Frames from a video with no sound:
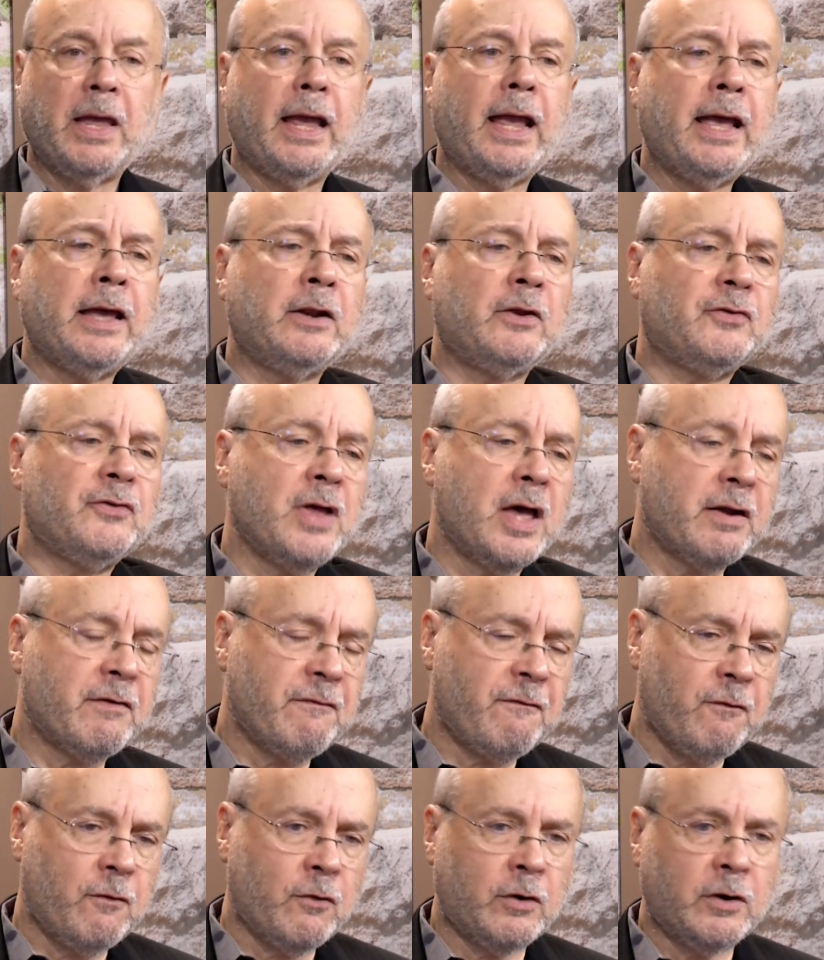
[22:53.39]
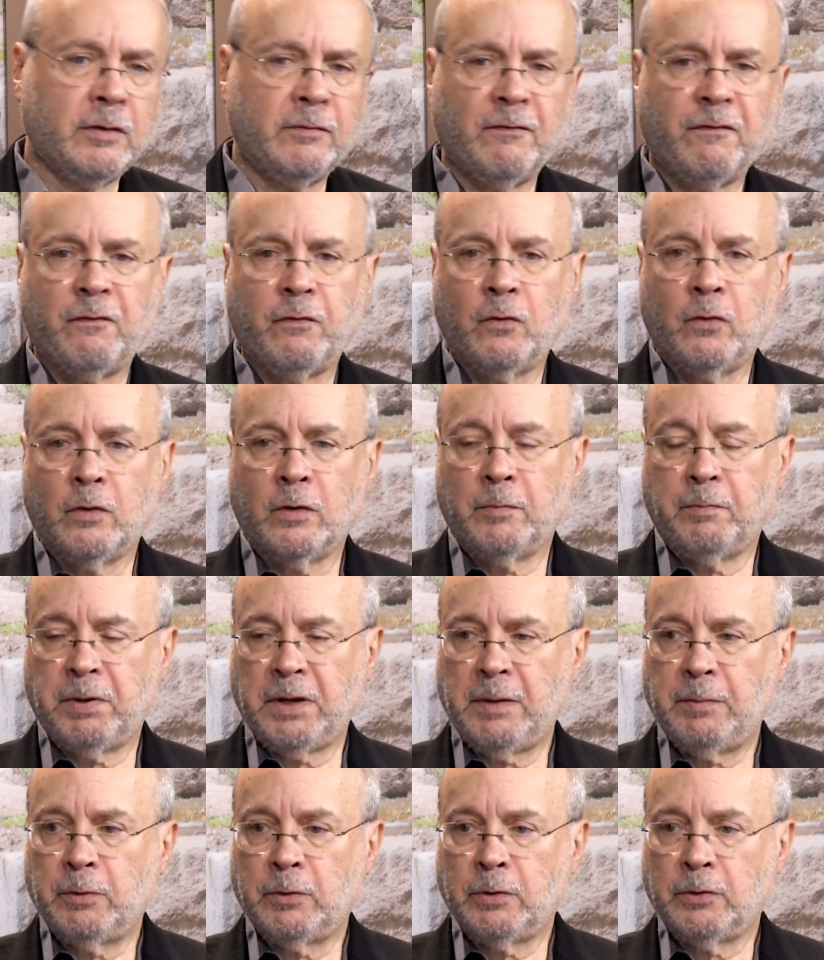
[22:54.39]
And it's not a forum for
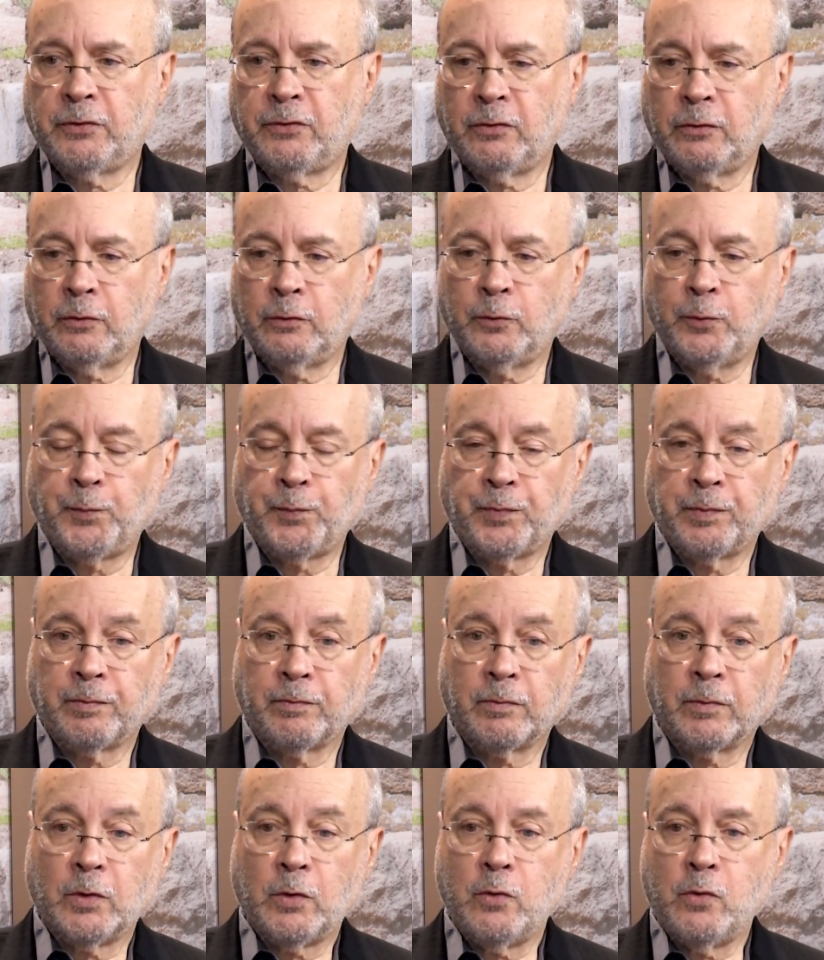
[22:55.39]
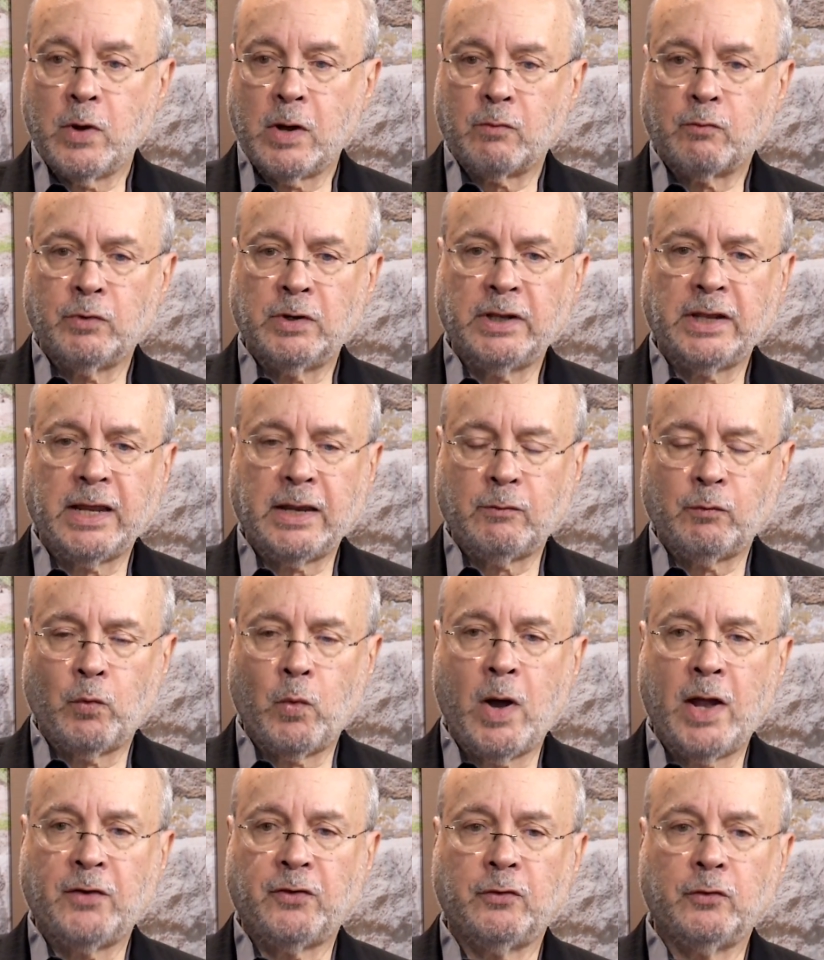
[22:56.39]
people who really
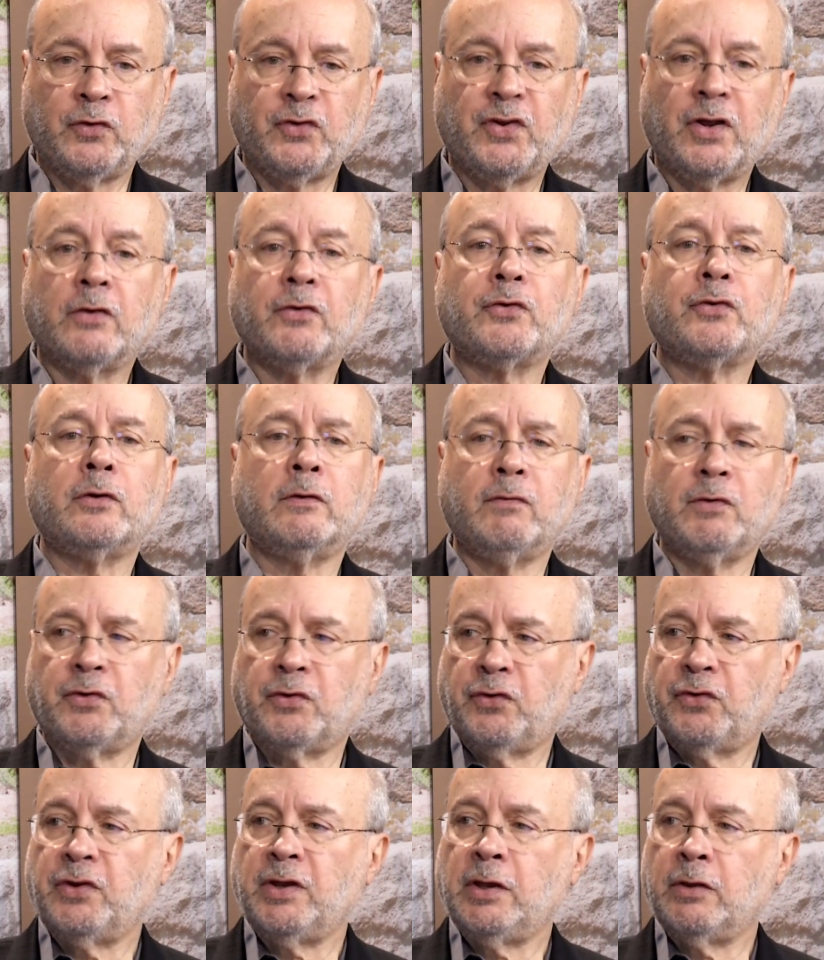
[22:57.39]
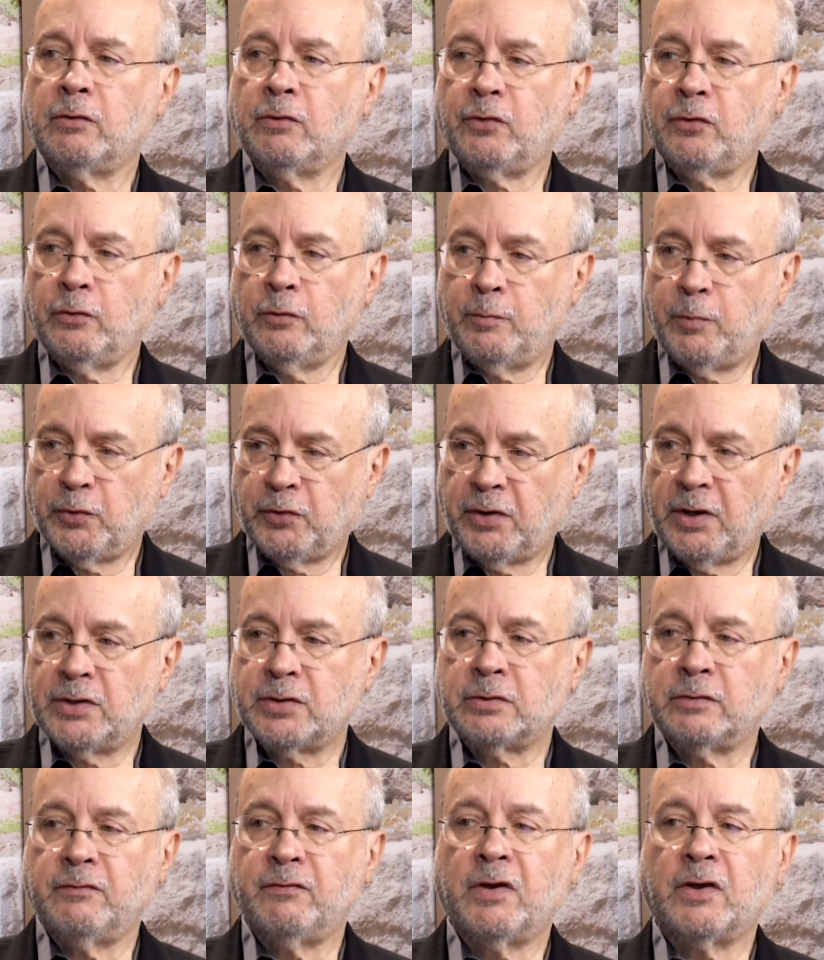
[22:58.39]
want to sell services either to
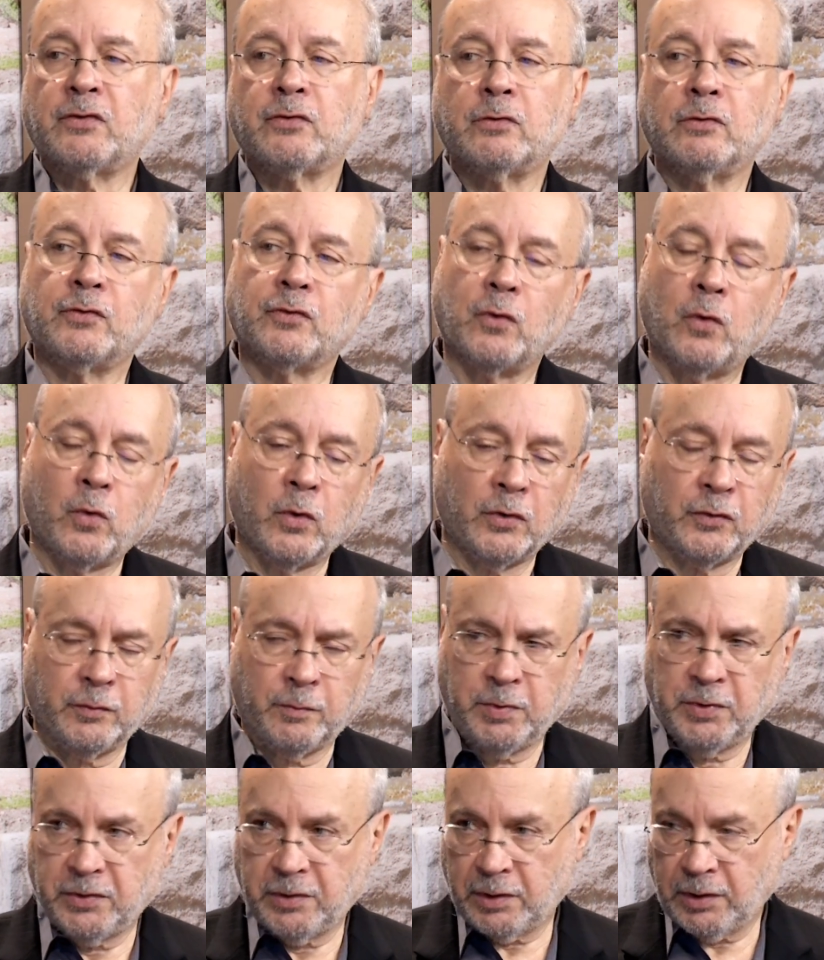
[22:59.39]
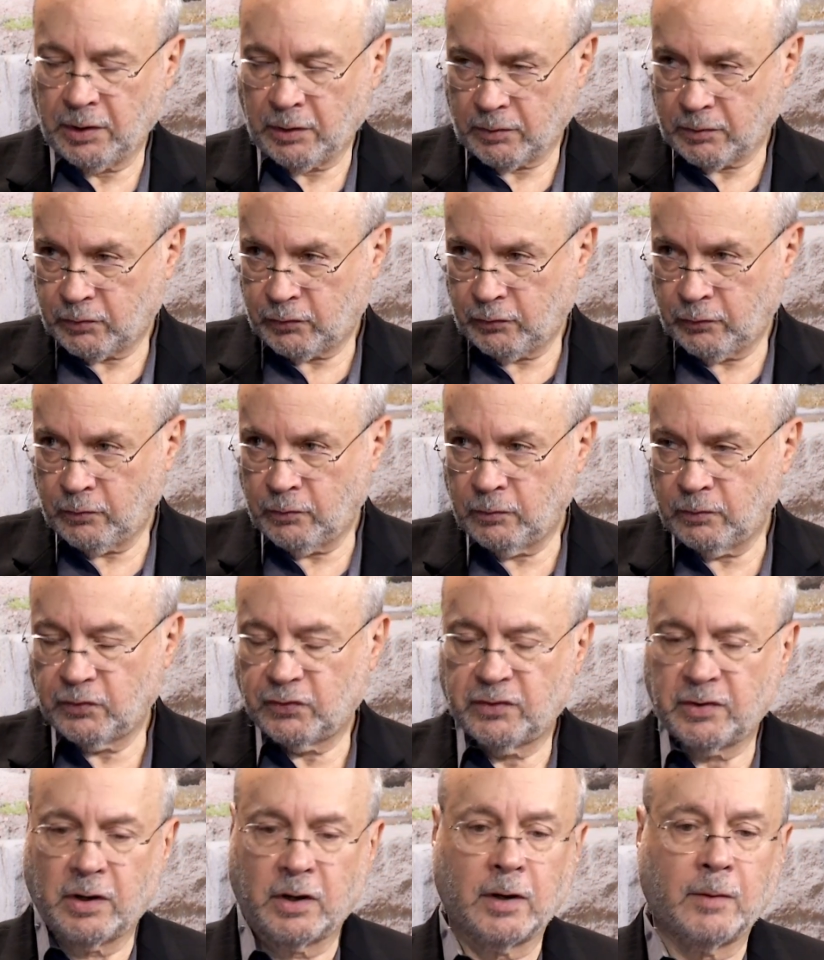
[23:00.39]
potential investors or to
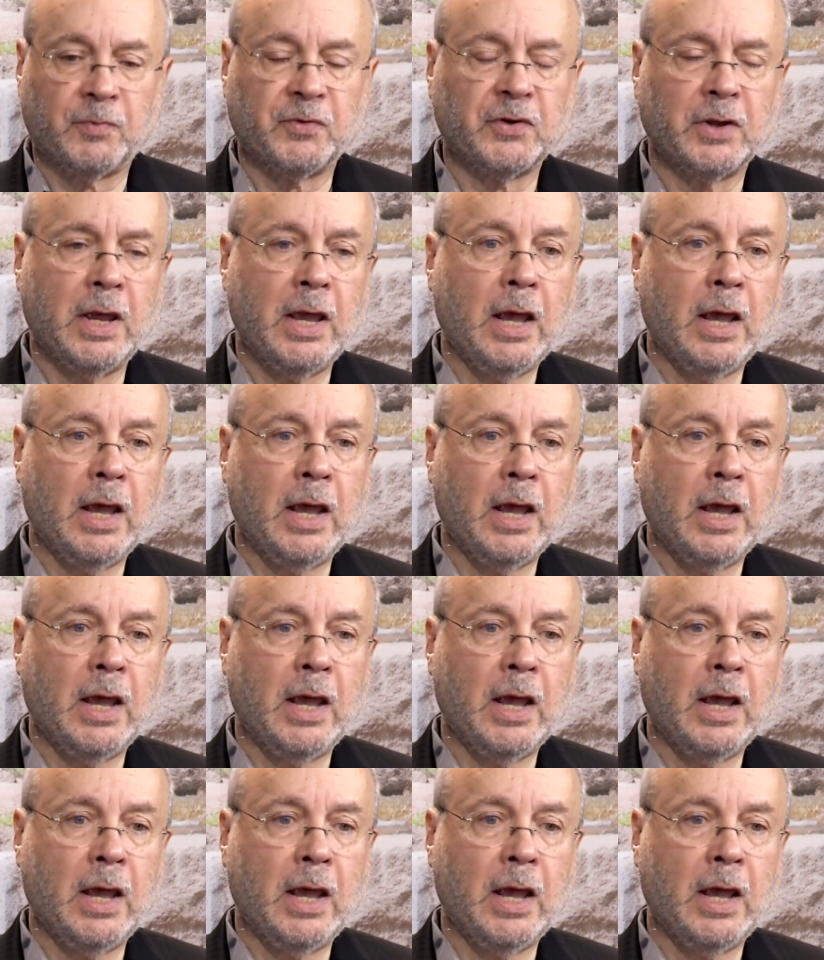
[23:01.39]
startups.